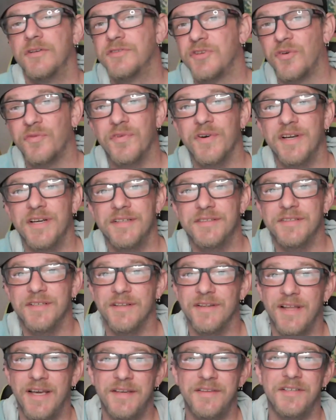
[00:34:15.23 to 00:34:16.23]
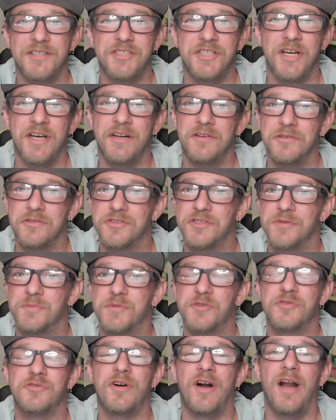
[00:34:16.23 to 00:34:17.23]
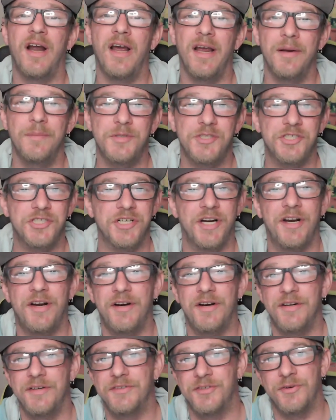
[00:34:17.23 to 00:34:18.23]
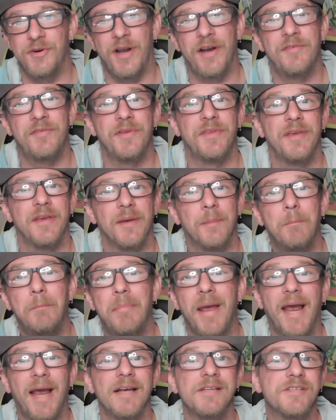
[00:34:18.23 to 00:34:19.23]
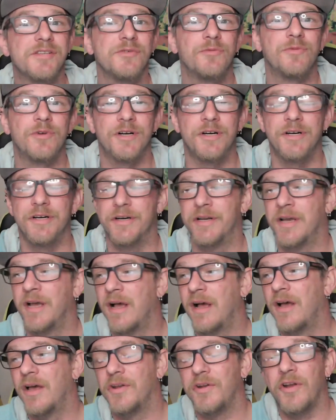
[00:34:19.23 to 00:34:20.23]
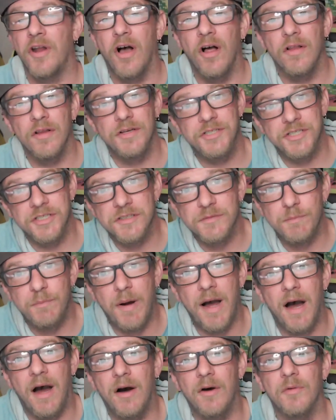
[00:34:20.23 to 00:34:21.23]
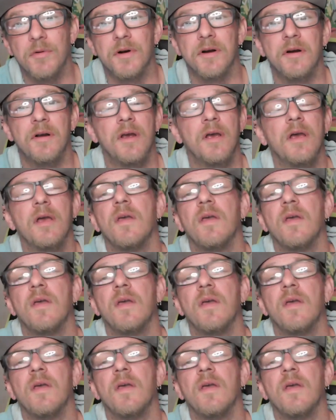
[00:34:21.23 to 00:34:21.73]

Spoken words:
Don't forget to like the channel, subscribe, share, do everything. Pass the word. Knowledge is power.